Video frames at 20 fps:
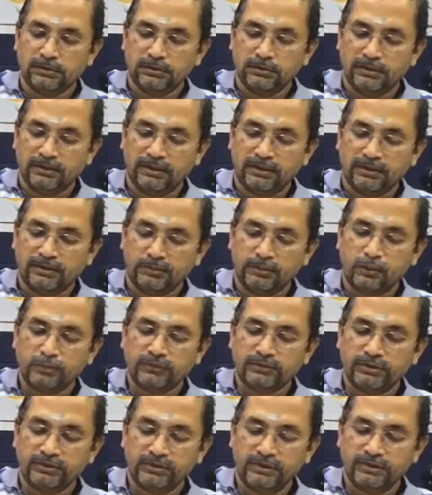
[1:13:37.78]
like a
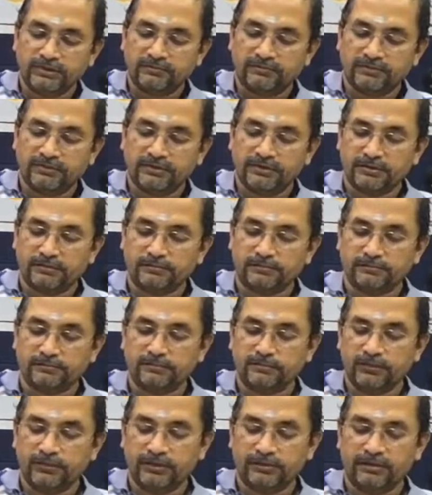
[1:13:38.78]
mountain kind of a thing.
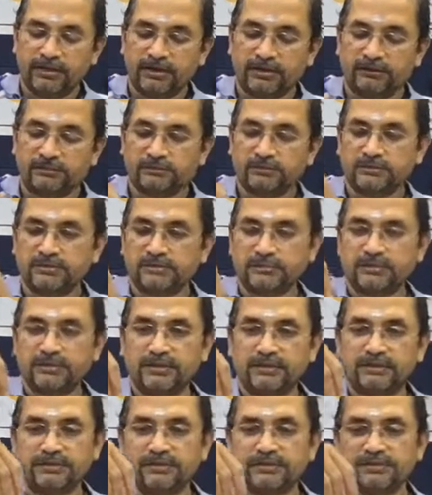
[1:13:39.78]
You can make something
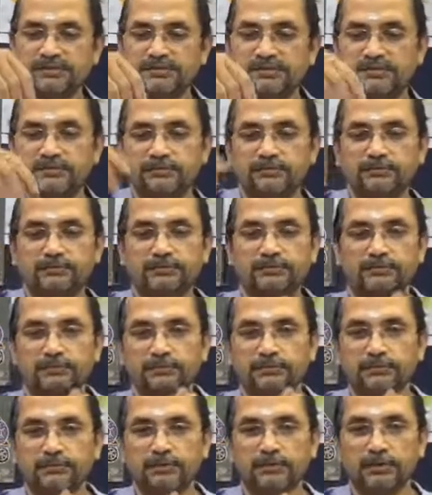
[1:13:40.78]
like this.
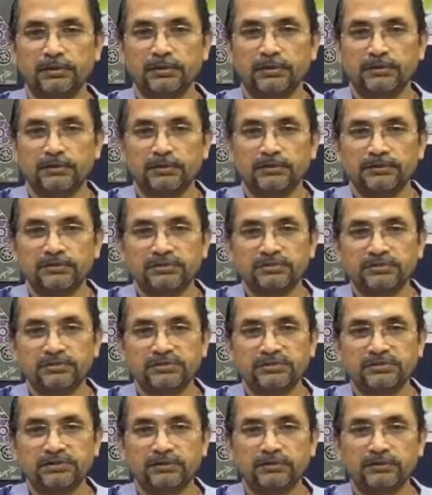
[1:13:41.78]
So this
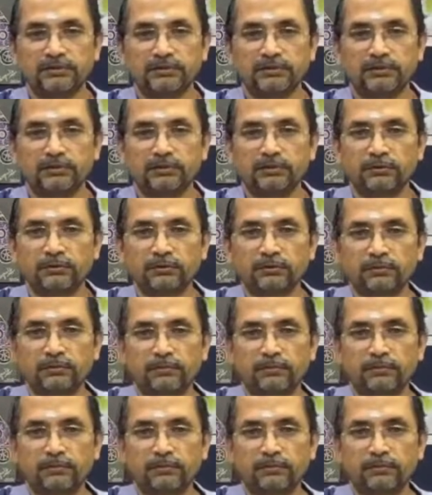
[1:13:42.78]
is how it will look.